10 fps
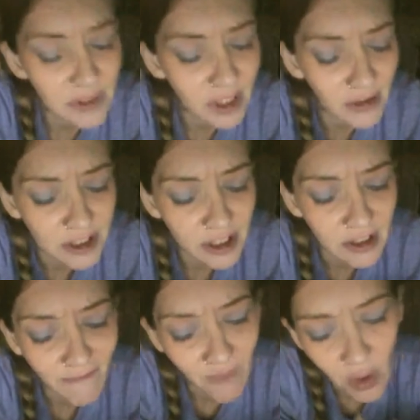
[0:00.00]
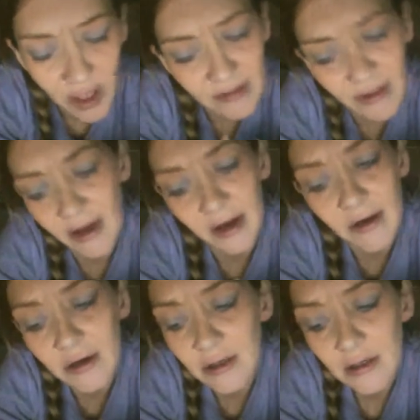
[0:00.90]
There was still a void
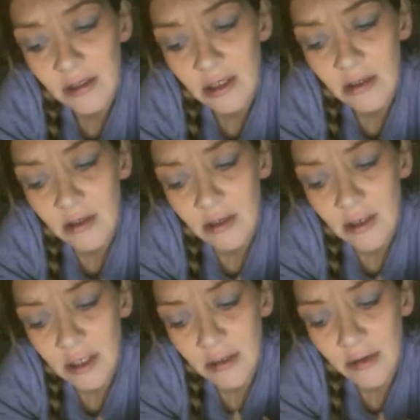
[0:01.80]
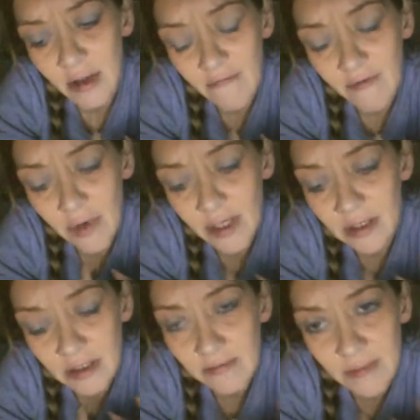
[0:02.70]
there, and that void
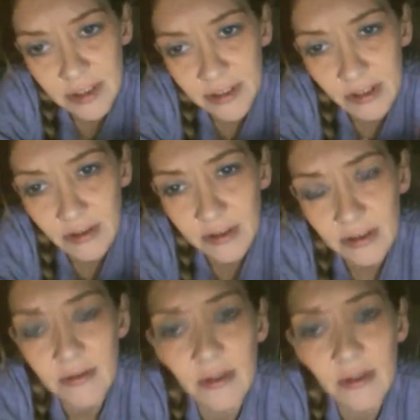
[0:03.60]
couldn't be filled.